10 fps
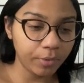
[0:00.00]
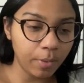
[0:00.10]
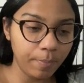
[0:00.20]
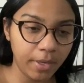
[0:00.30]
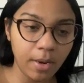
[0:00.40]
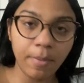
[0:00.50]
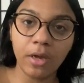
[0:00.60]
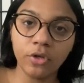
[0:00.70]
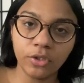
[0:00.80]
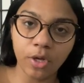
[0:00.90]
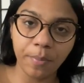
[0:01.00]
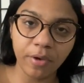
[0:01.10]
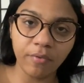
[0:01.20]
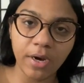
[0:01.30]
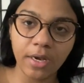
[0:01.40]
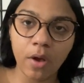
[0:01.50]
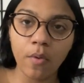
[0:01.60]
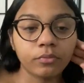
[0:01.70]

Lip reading: But I'm out of topic right now.